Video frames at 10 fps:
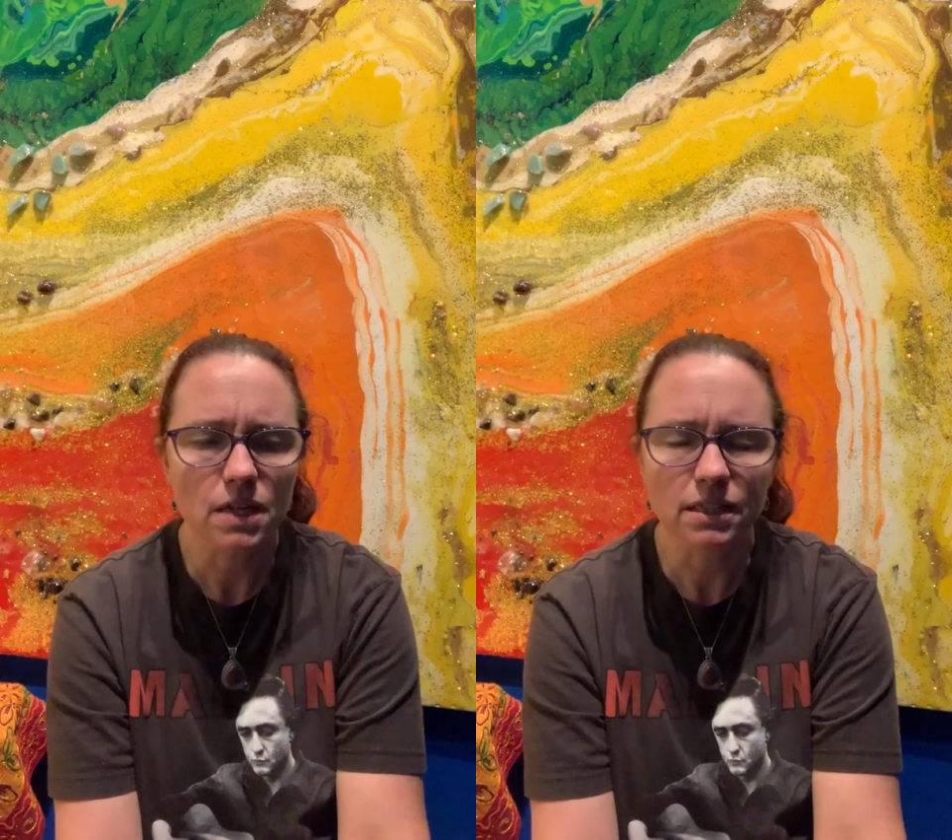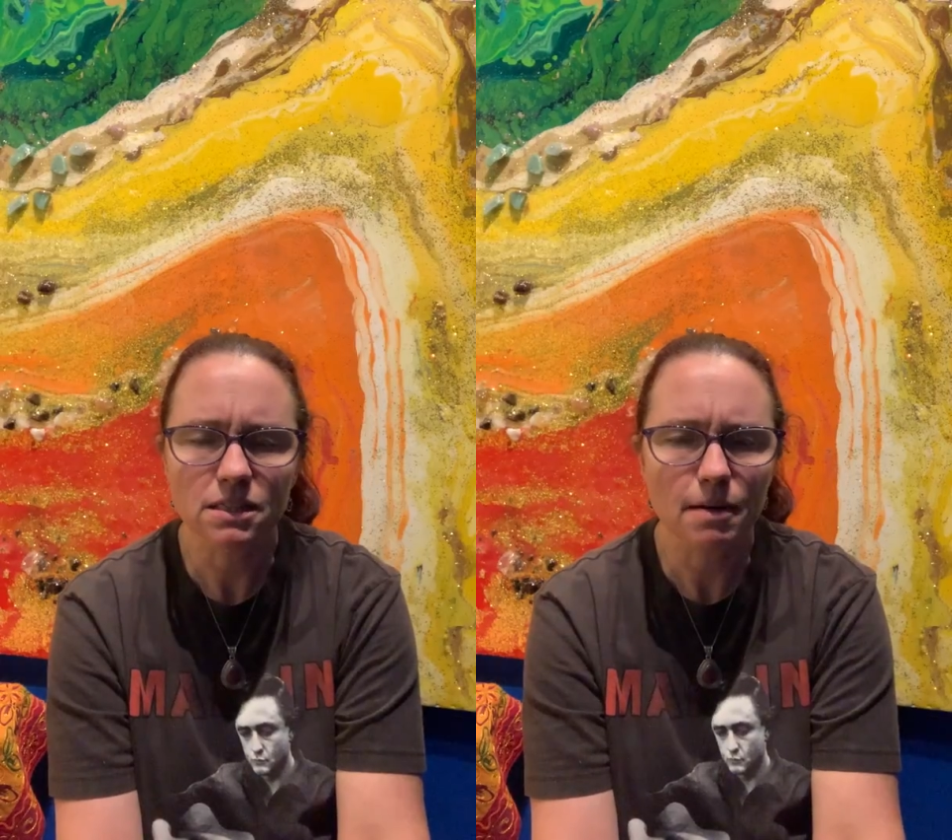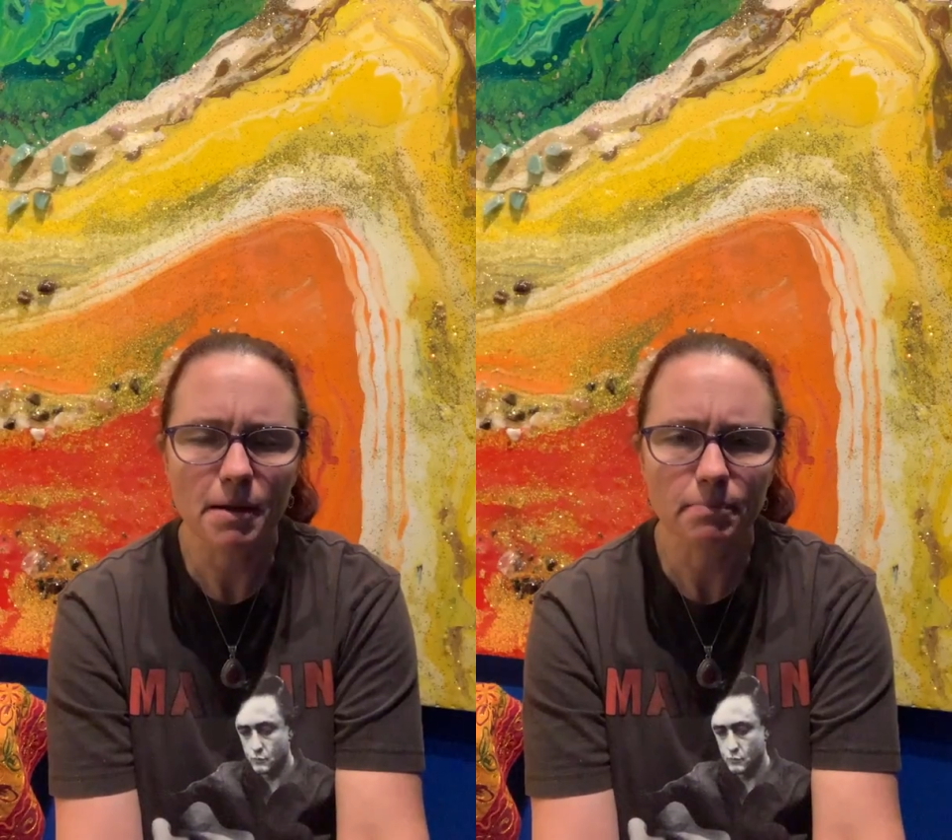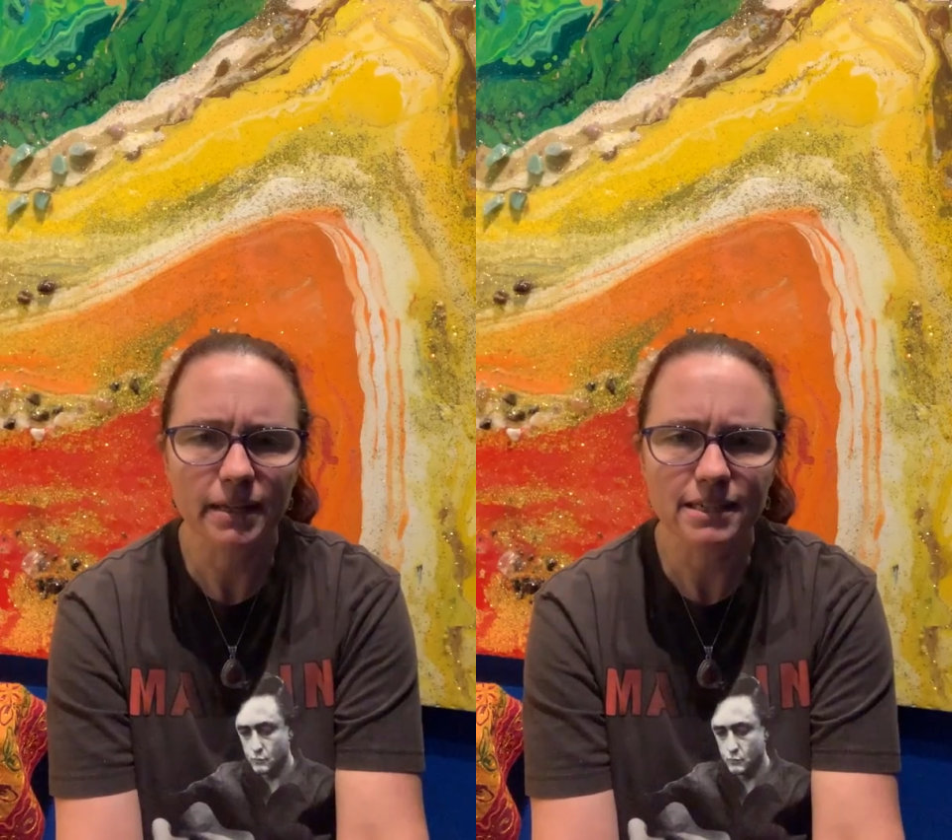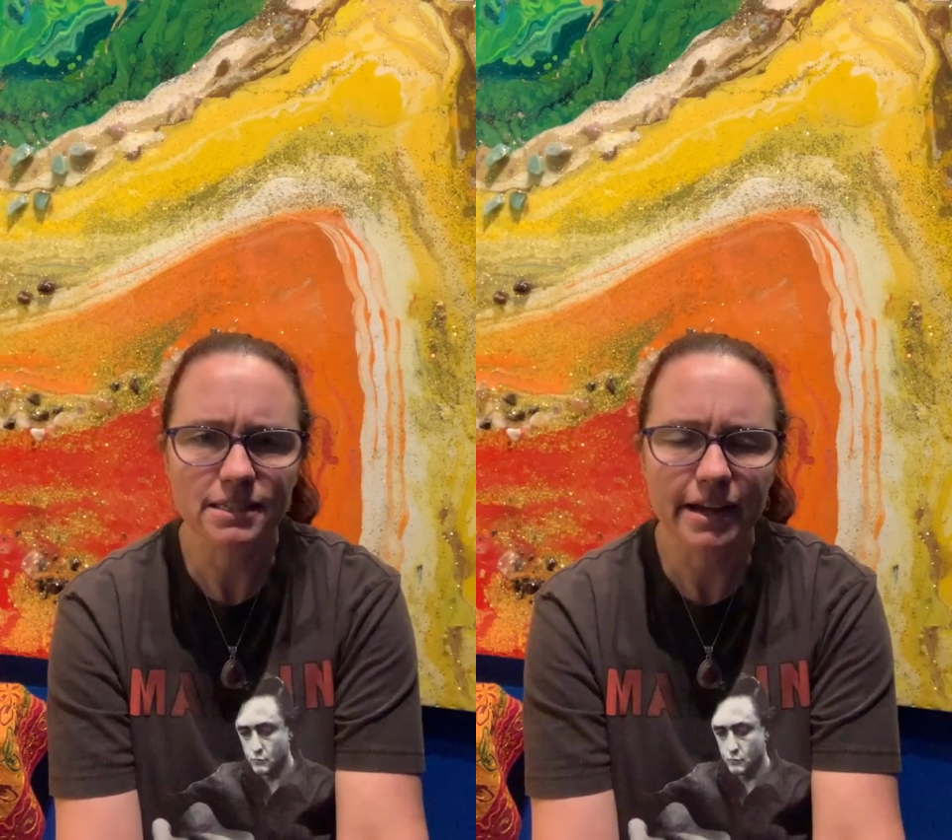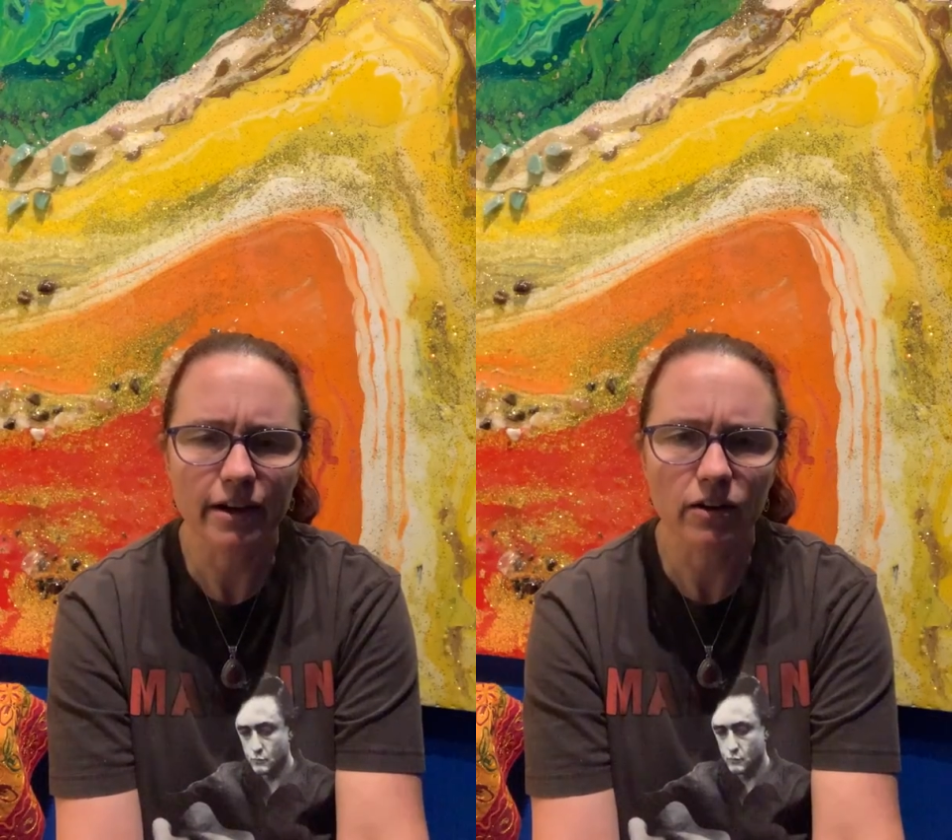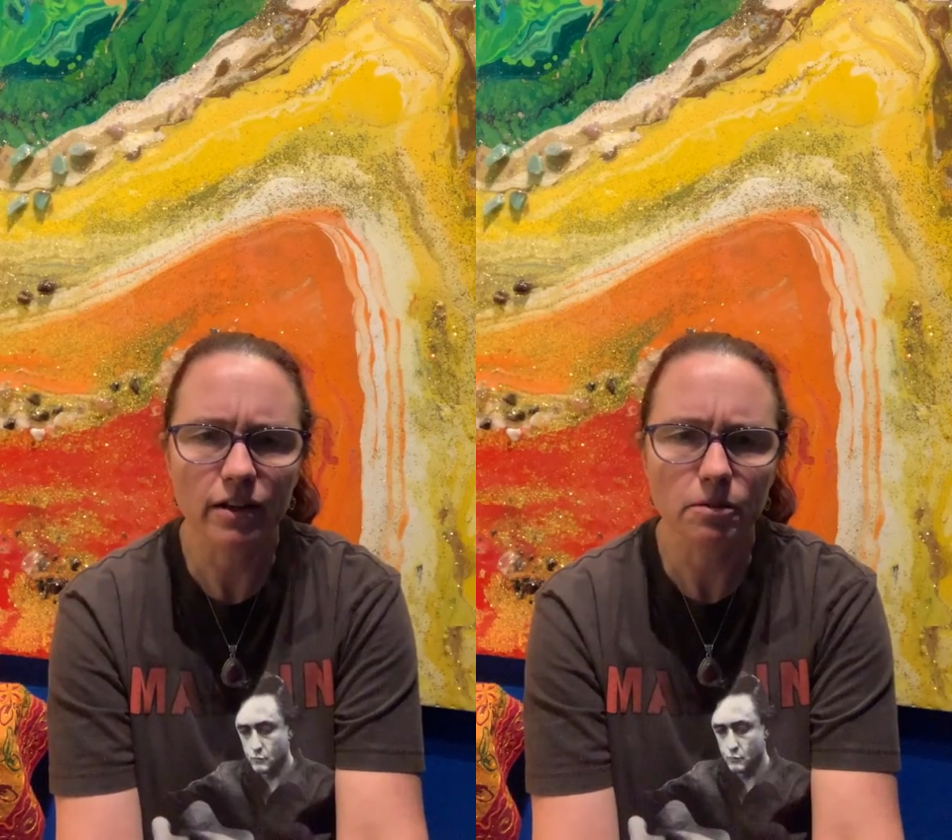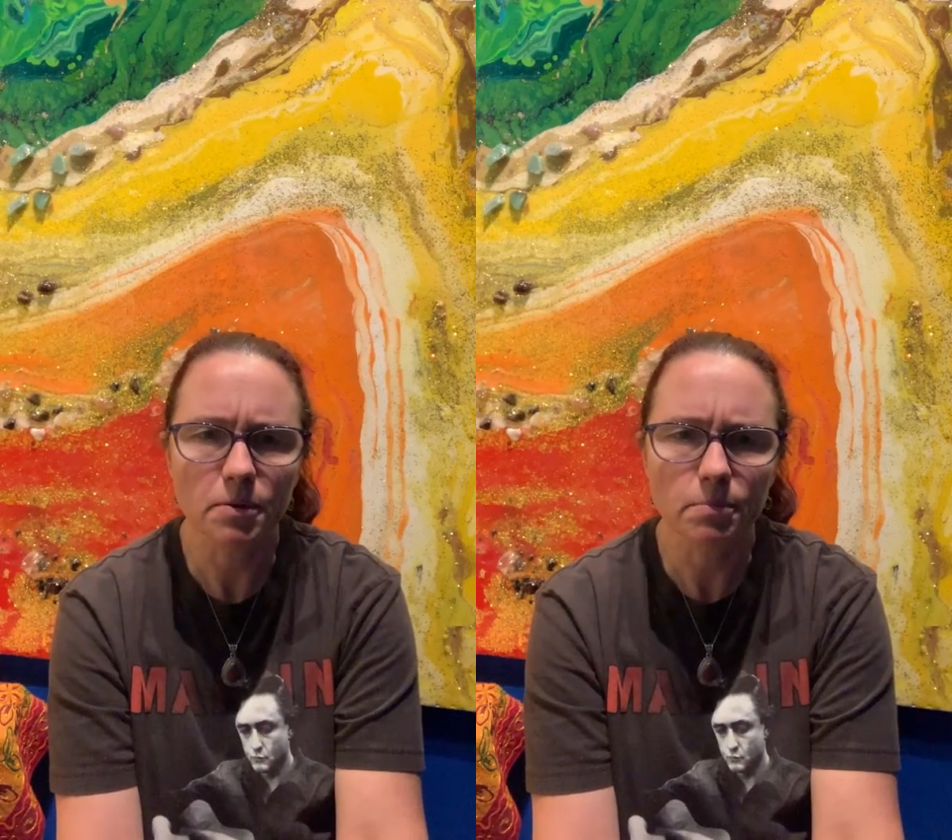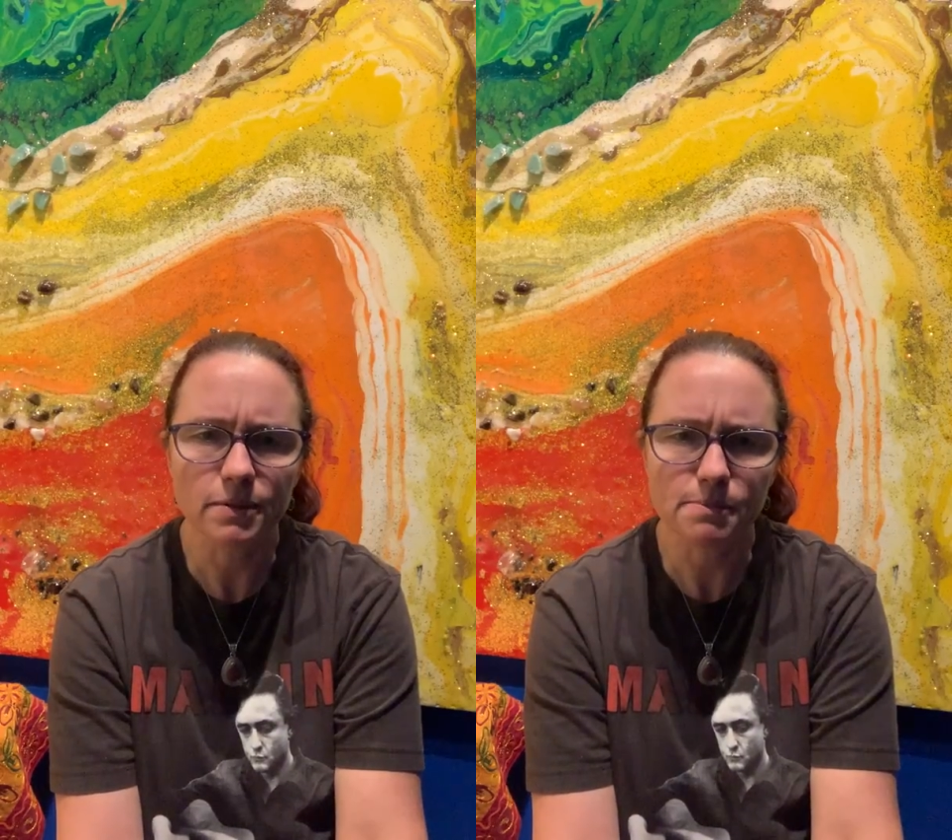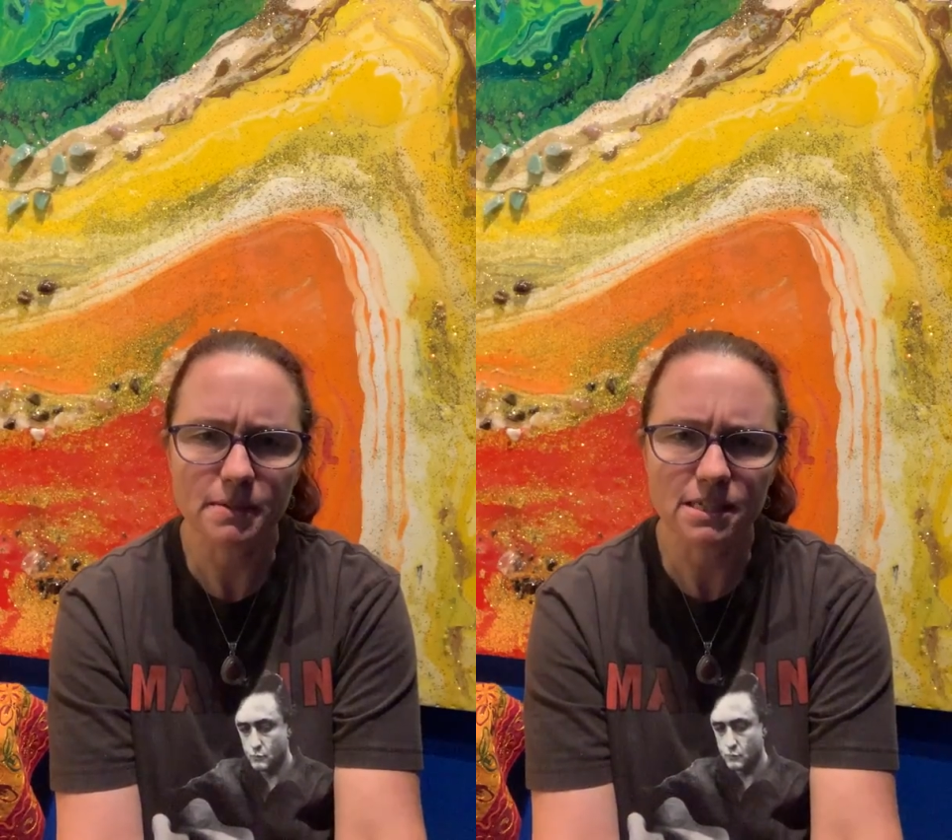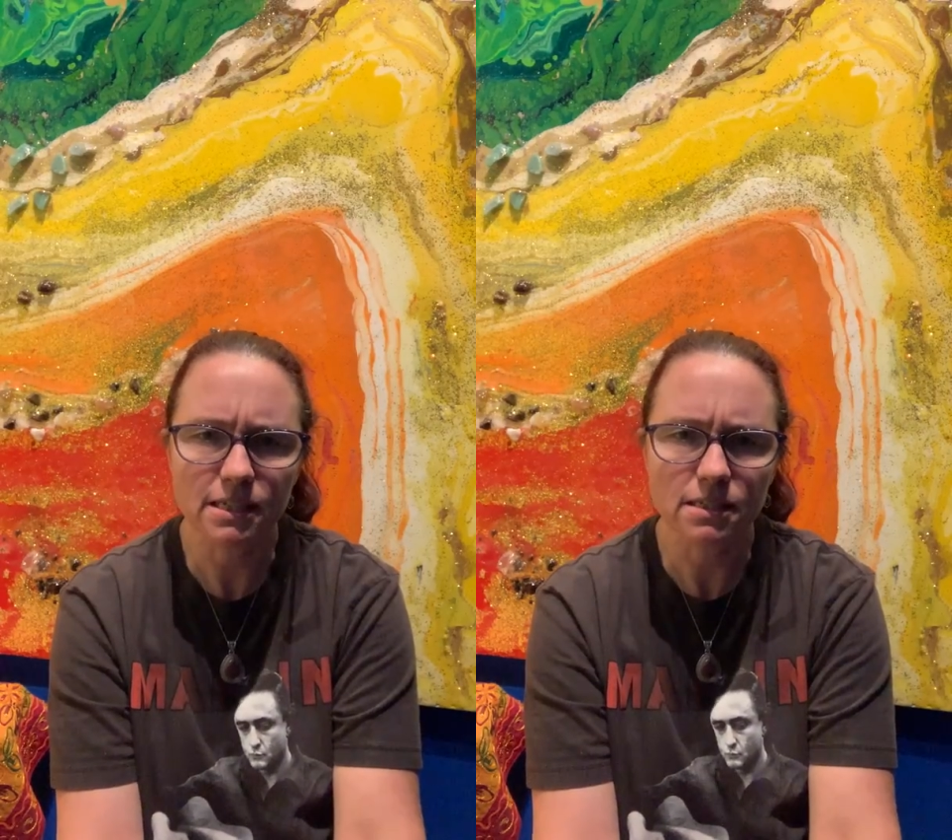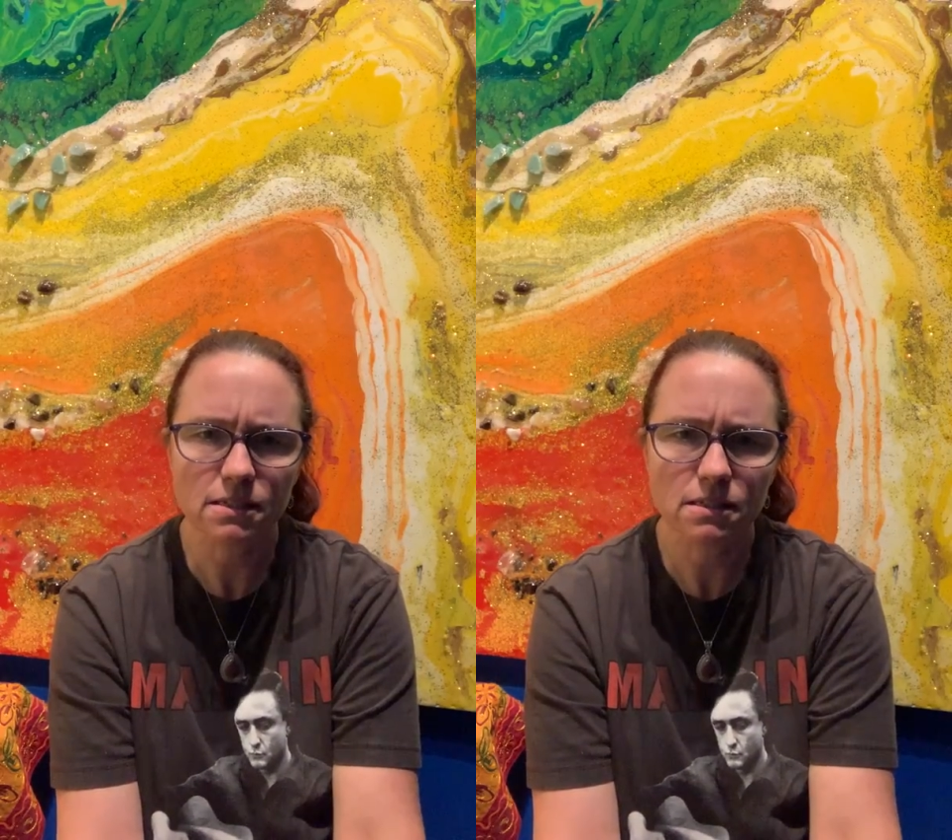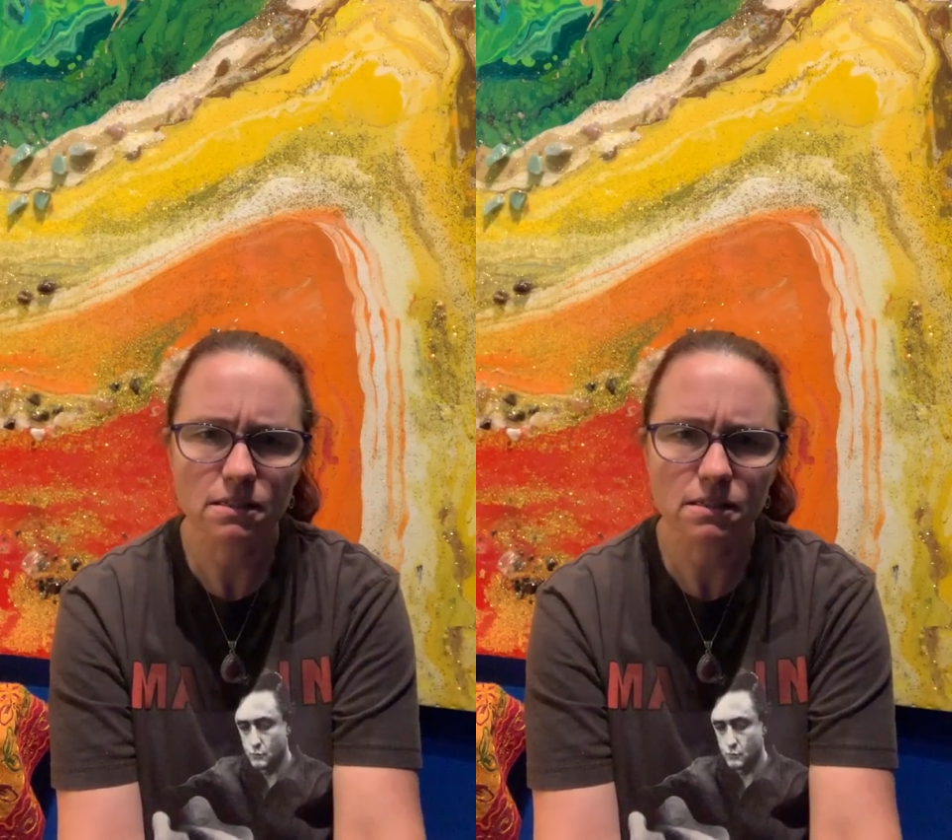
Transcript: It's not my place to air other people's business,